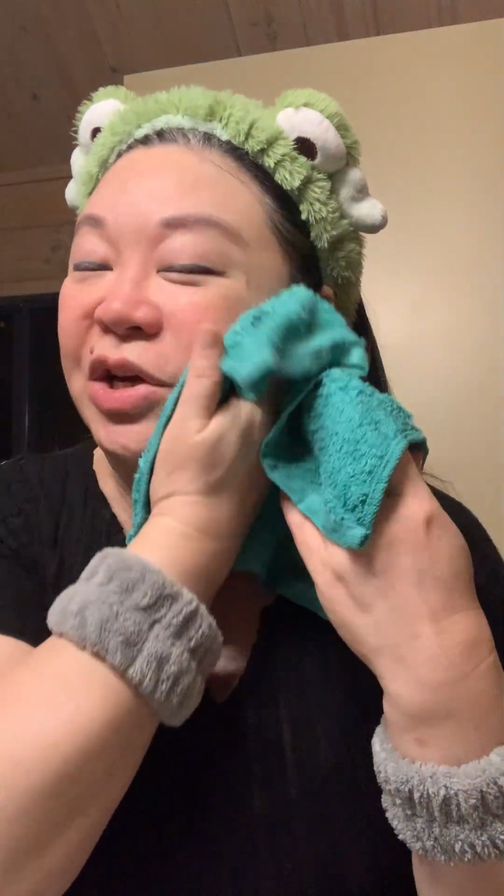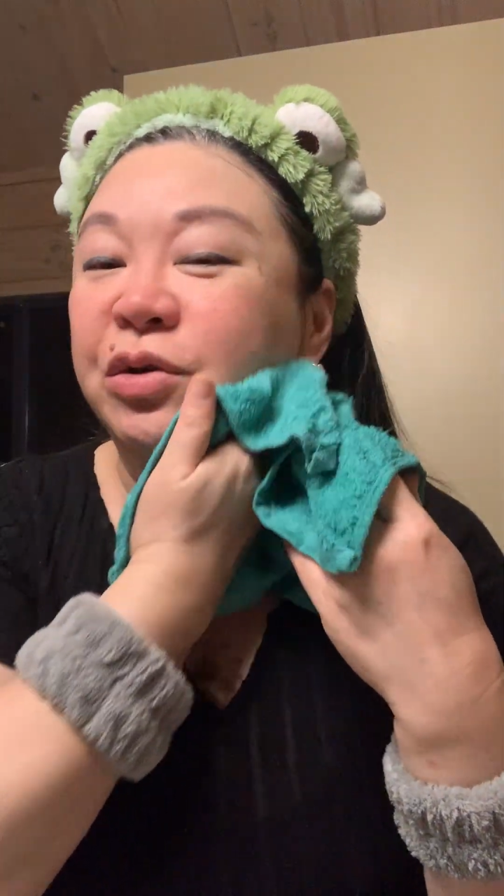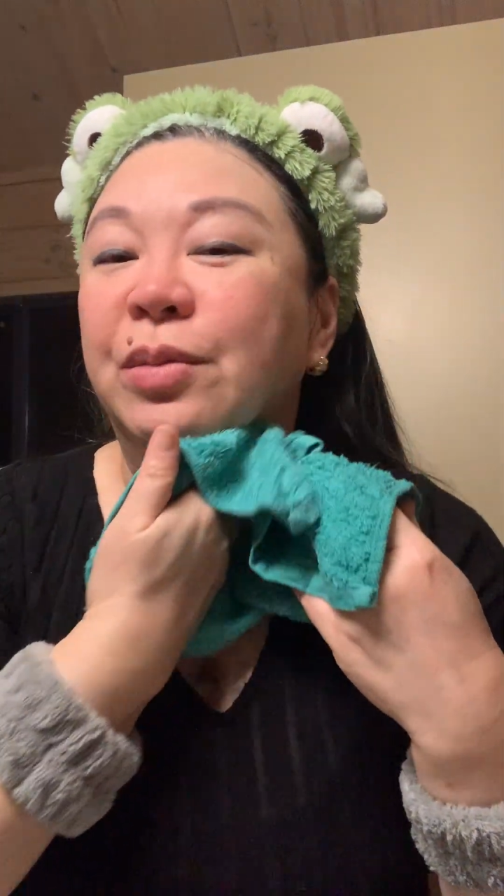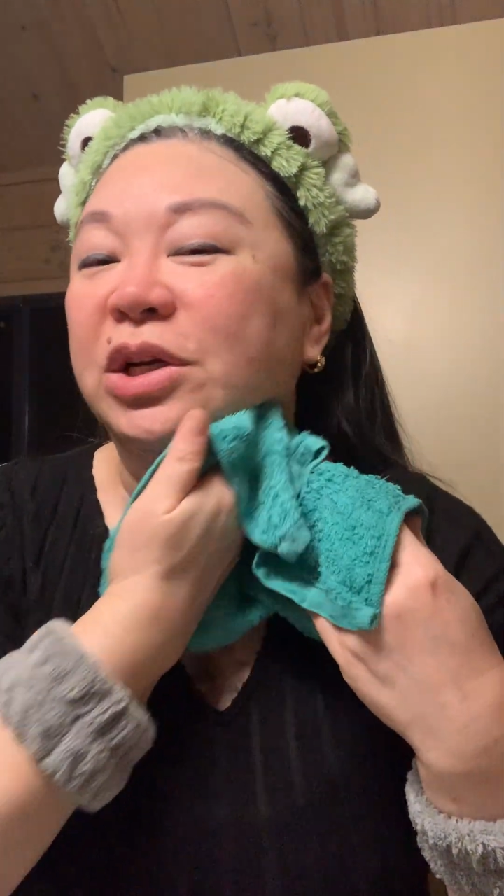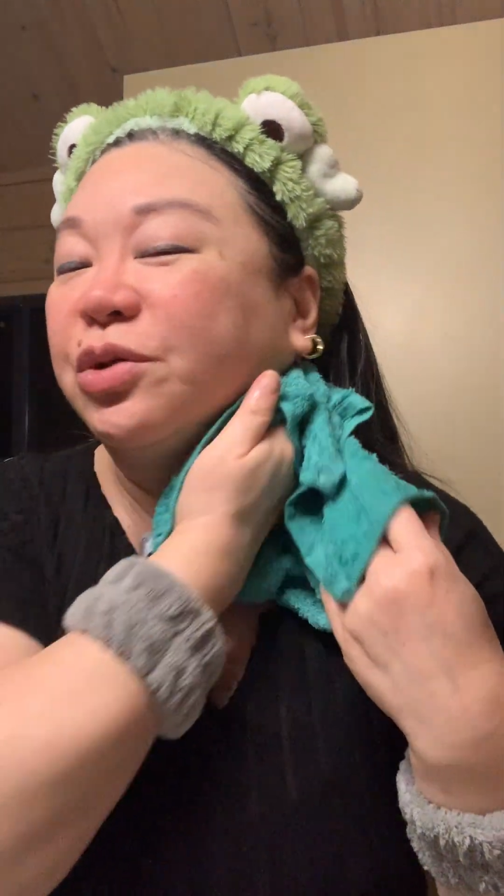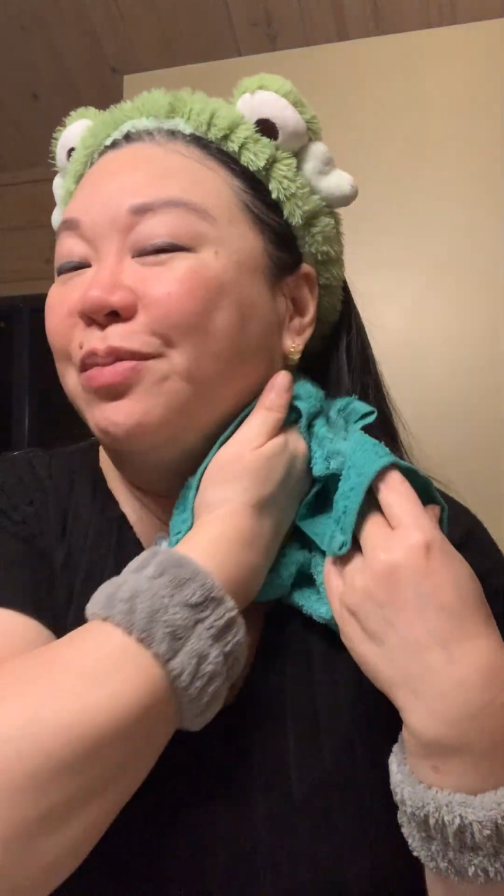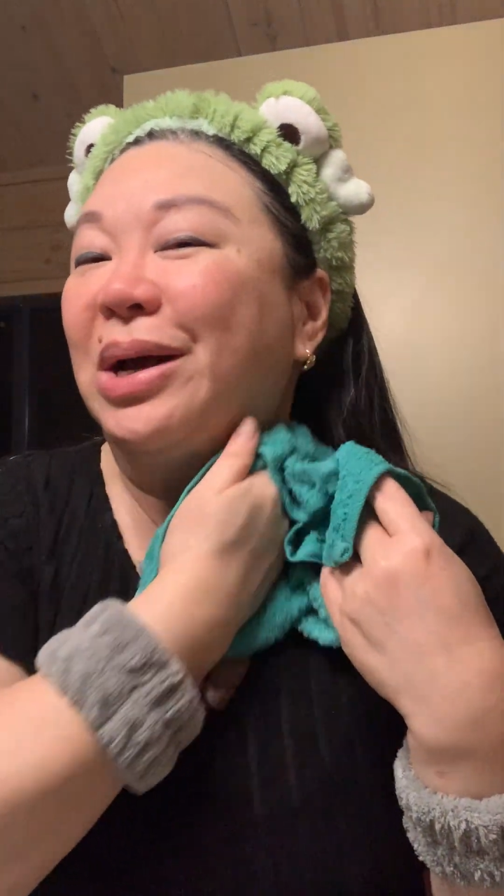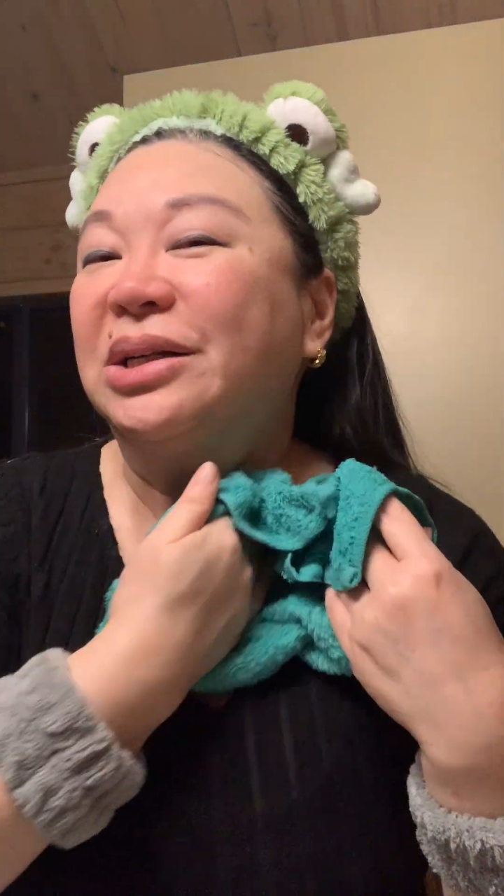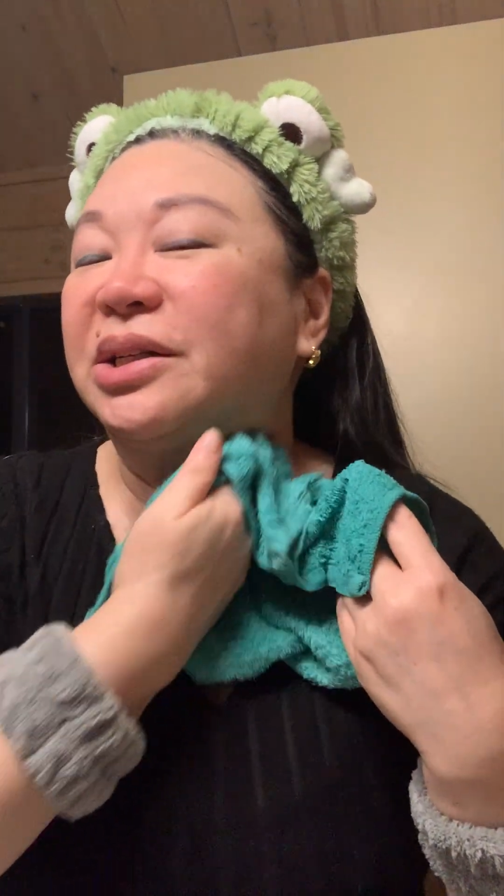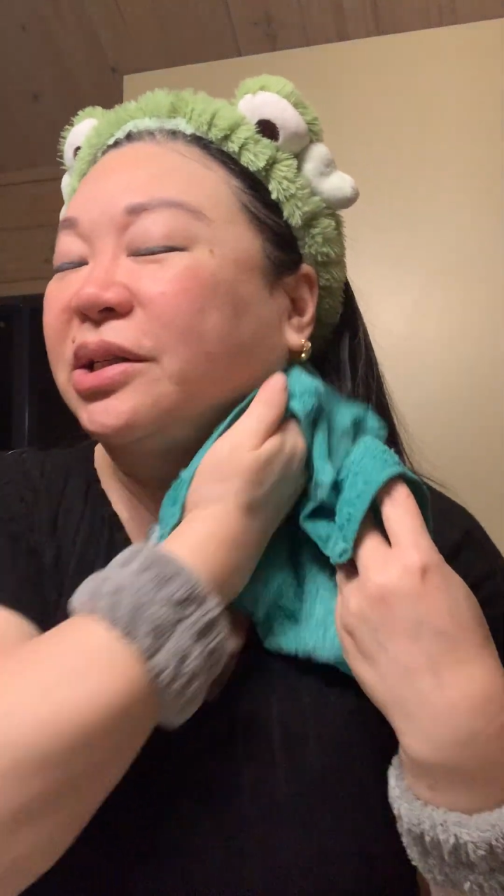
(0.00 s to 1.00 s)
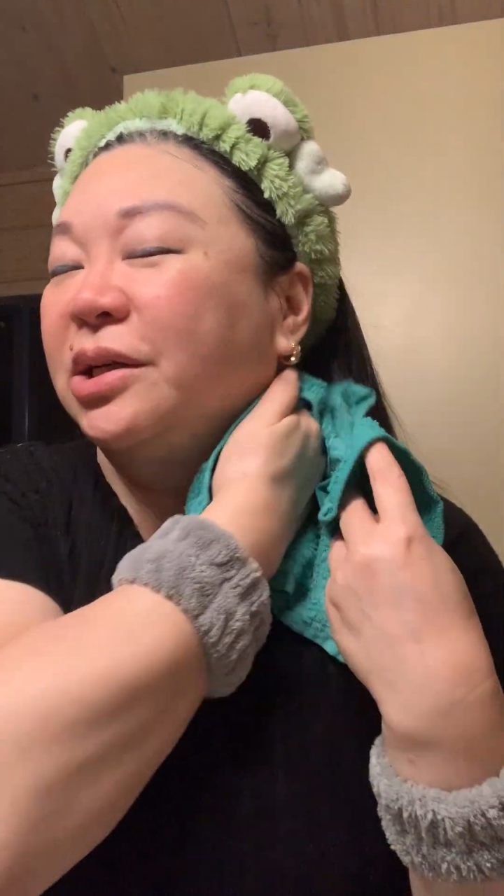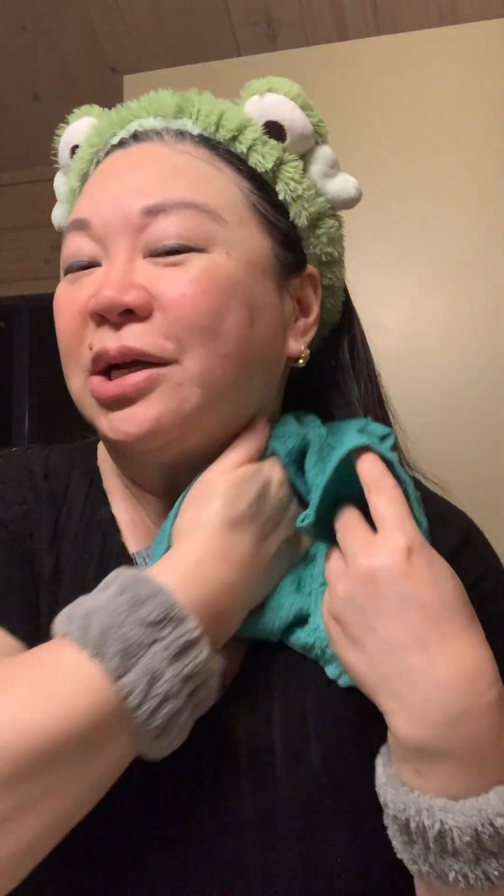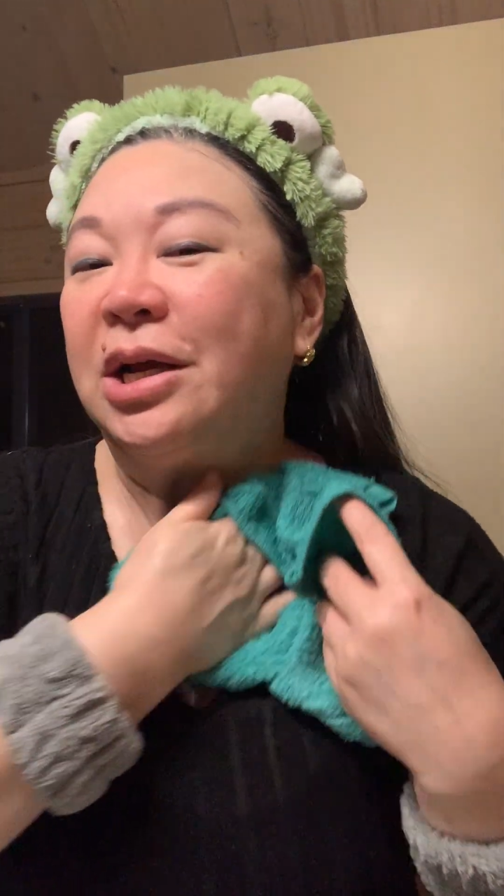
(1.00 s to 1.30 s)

too much mess